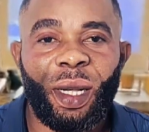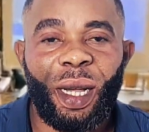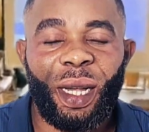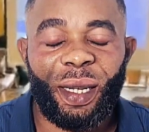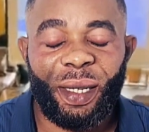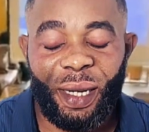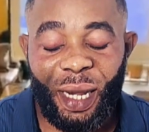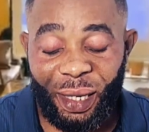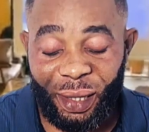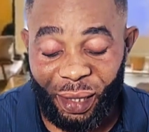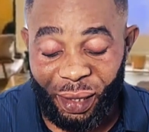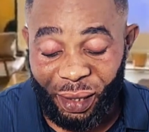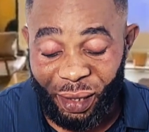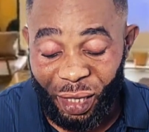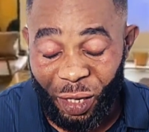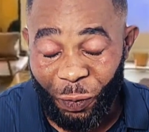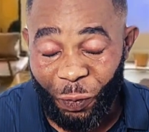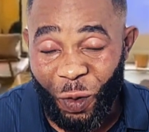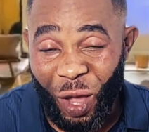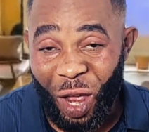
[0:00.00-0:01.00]
And that is,
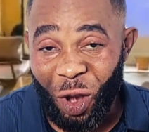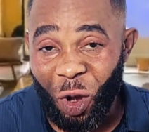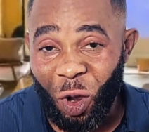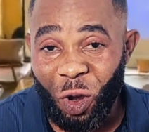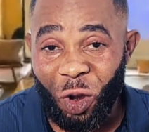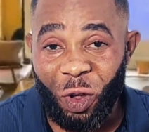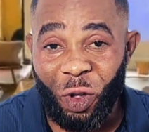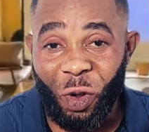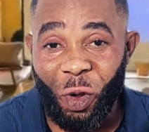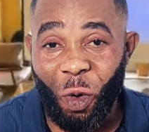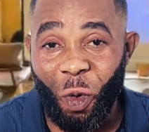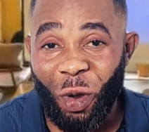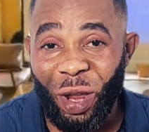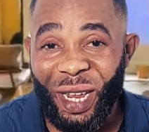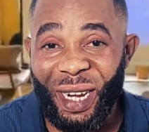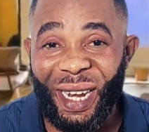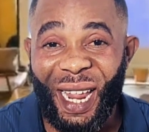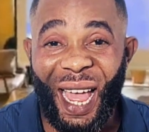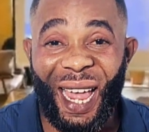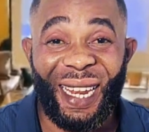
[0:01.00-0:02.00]
if you are not
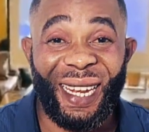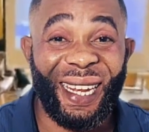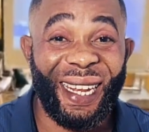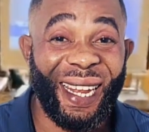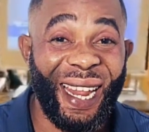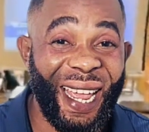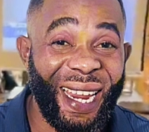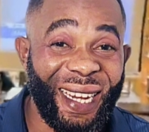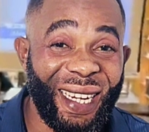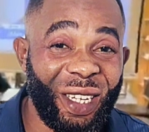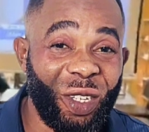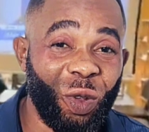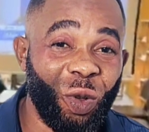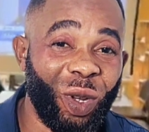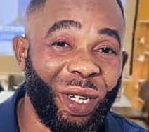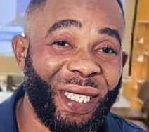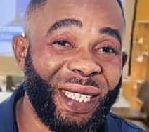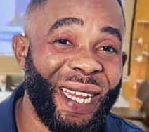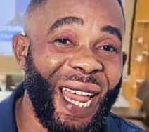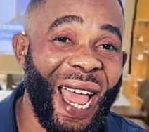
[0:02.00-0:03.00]
growing and learning,
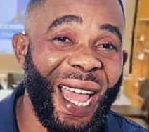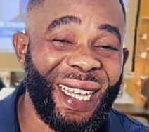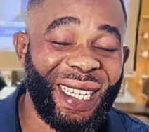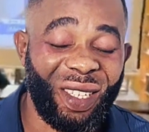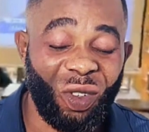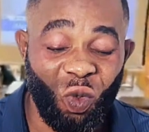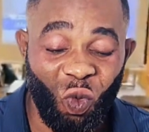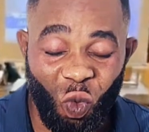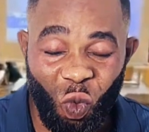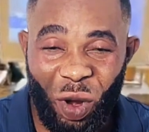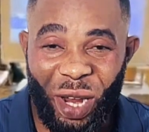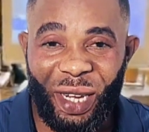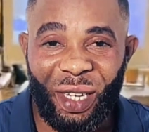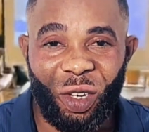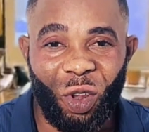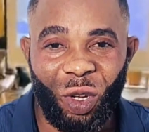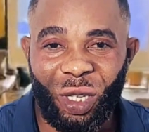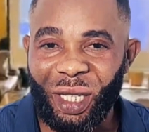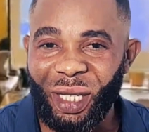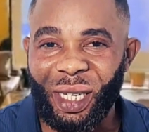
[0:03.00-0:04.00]
you're dying. We
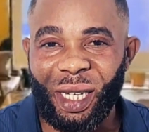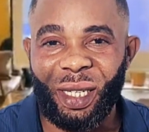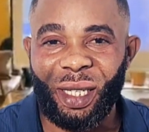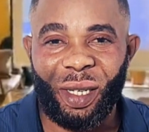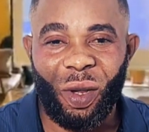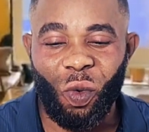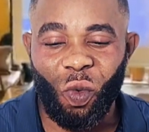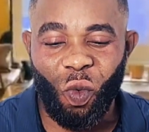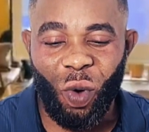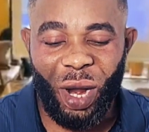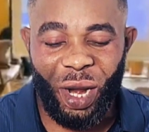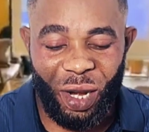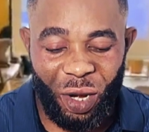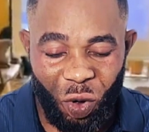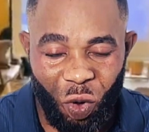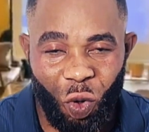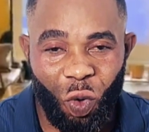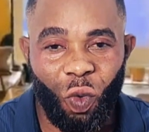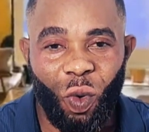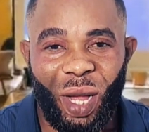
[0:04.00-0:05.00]
don't stay the same way. No
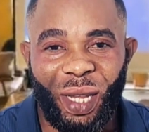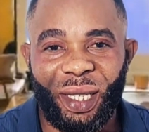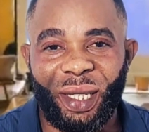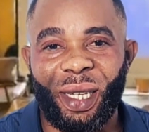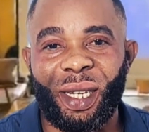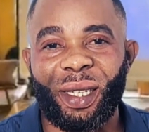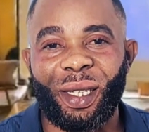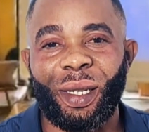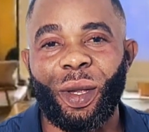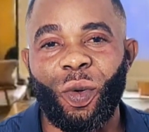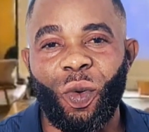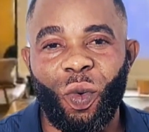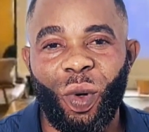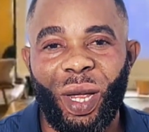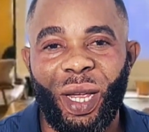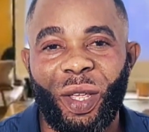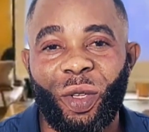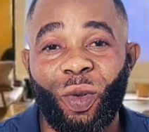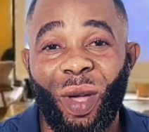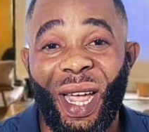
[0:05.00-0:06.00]
one stays the same way.
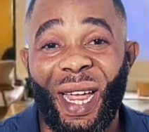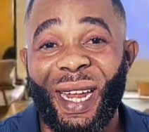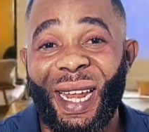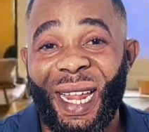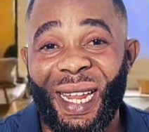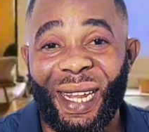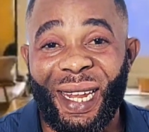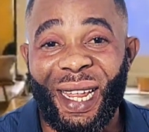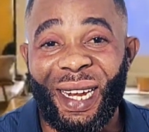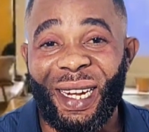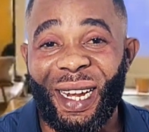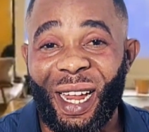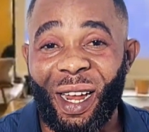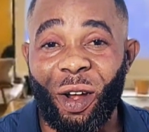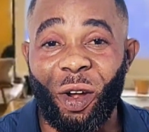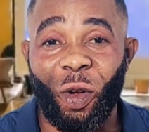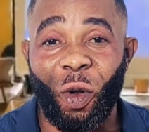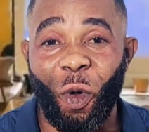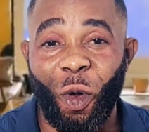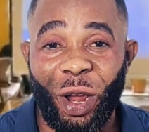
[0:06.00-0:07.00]
You are either learning
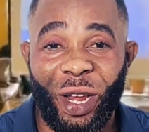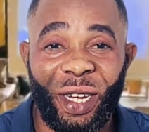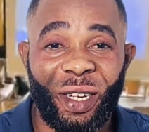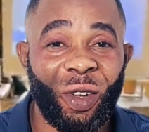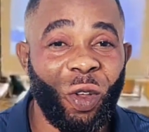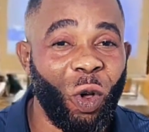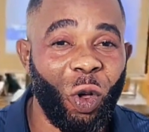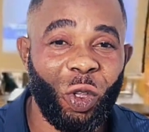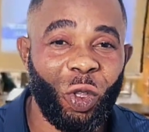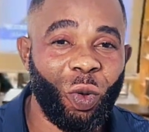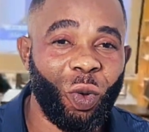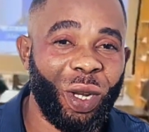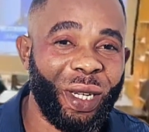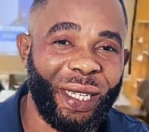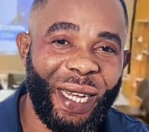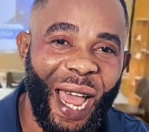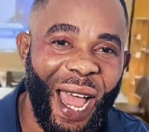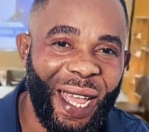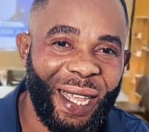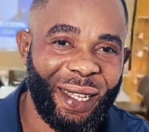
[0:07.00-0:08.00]
and growing or you are
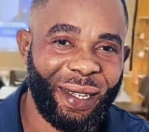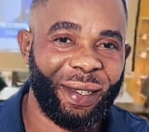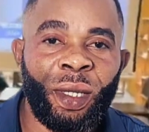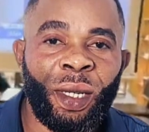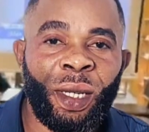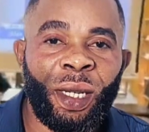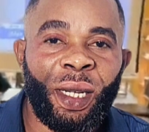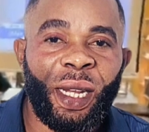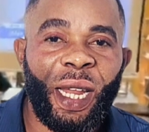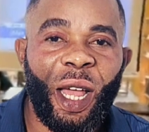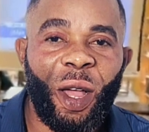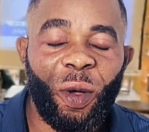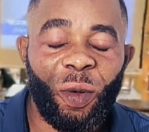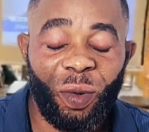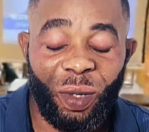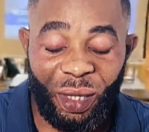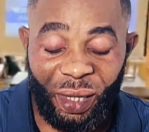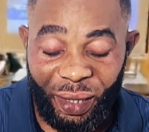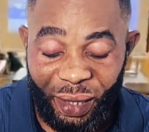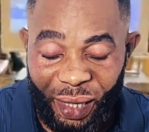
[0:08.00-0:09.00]
dying.
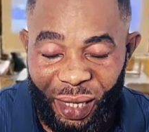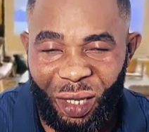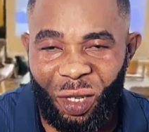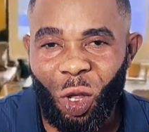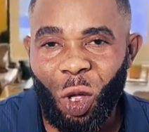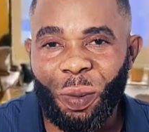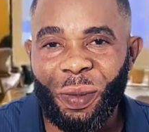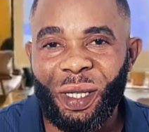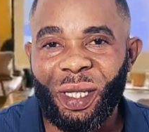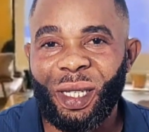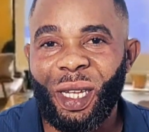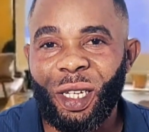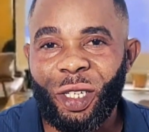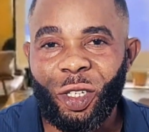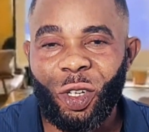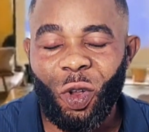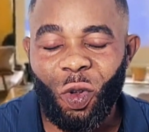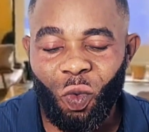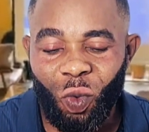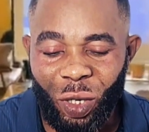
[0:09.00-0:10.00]
Now, this
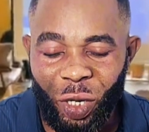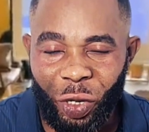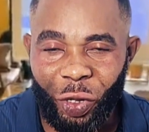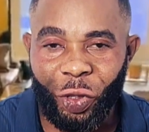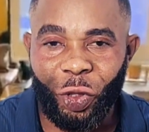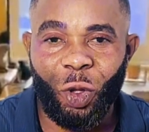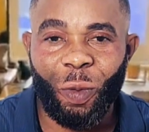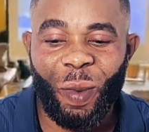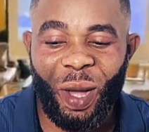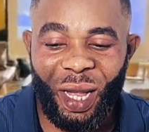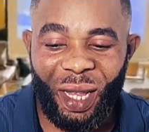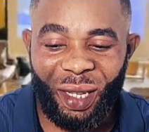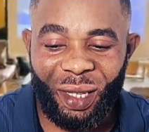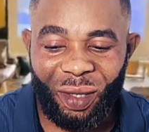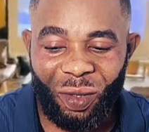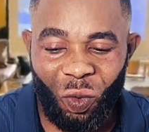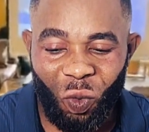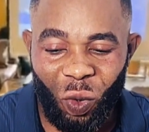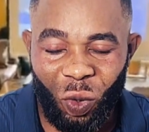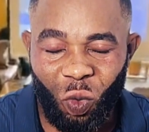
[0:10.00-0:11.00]
obsession with humans,
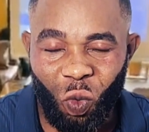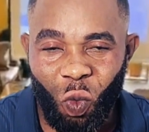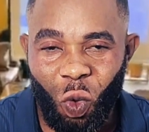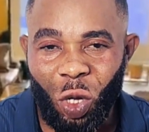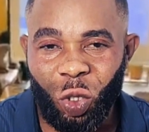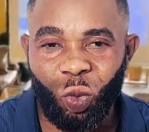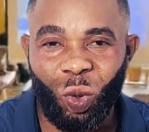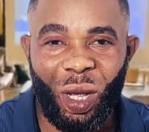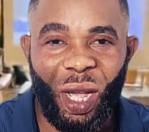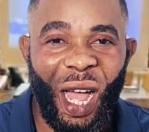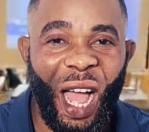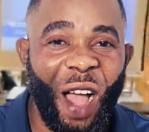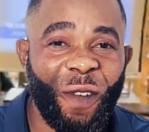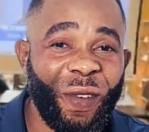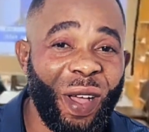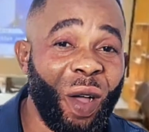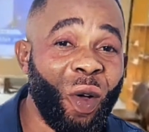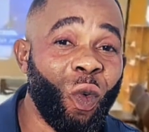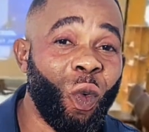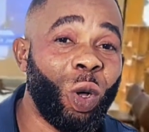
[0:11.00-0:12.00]
with what we have
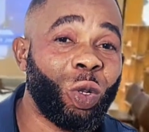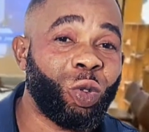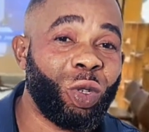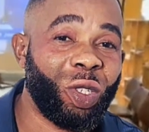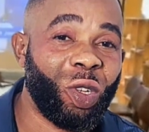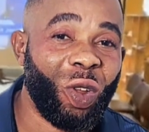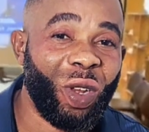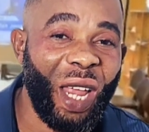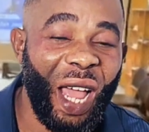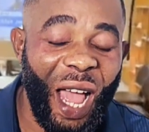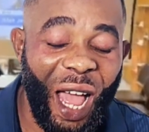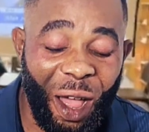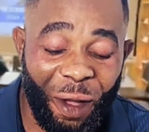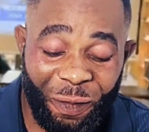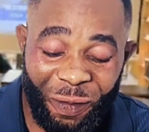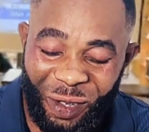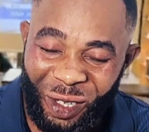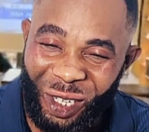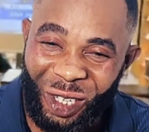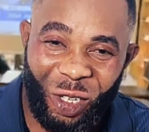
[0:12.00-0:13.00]
and what we don't have,
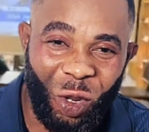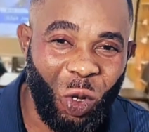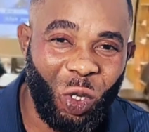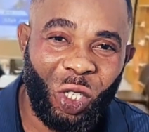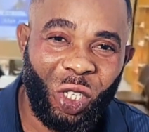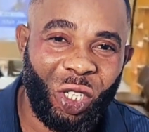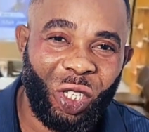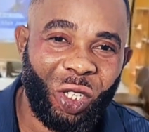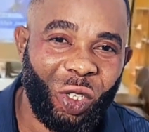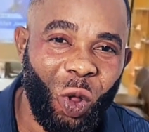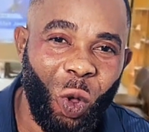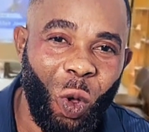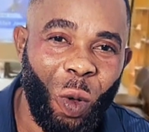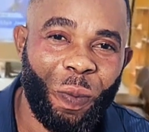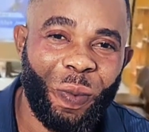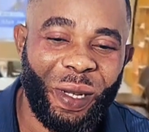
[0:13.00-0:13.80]
don't stop.